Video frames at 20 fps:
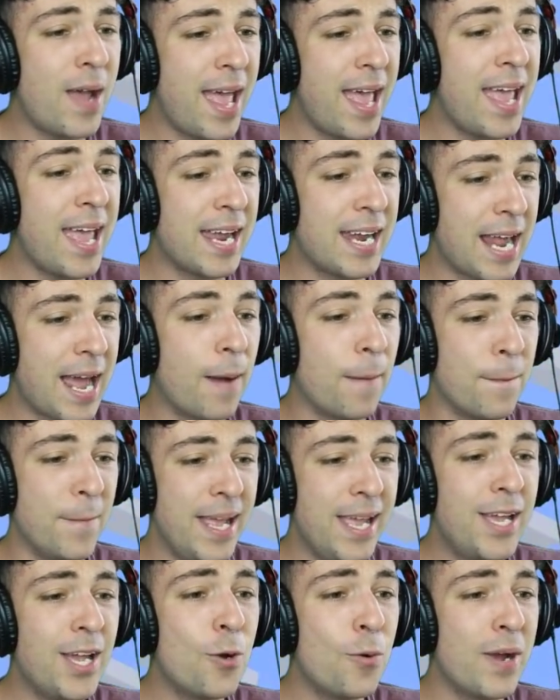ahead and
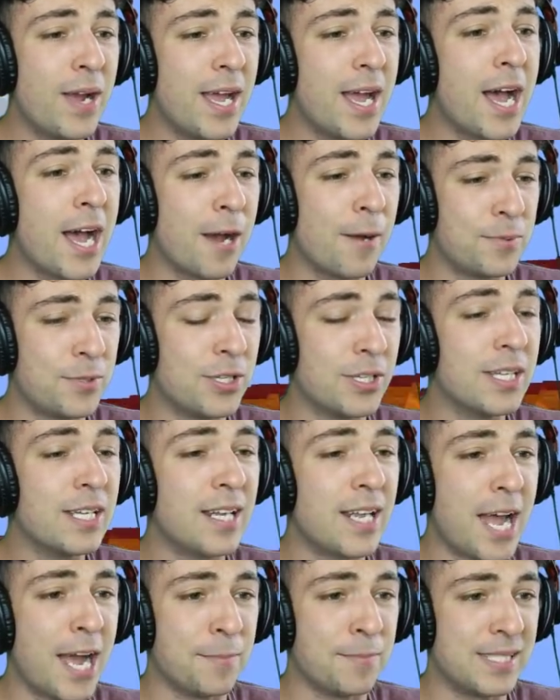make our way up to the
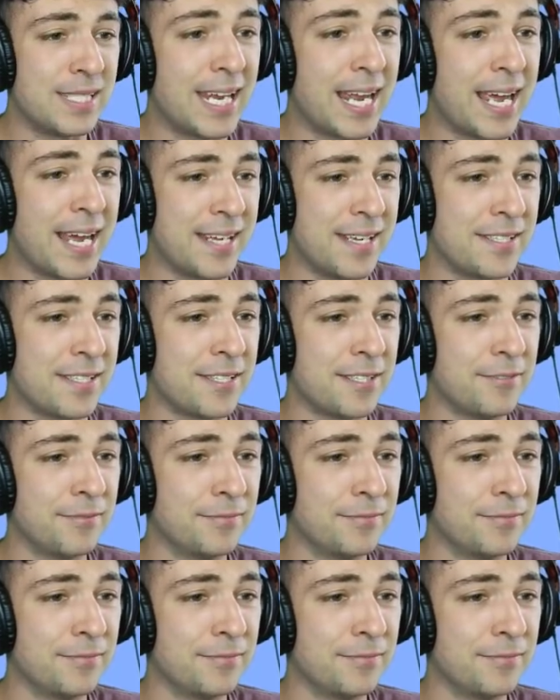lime stairs.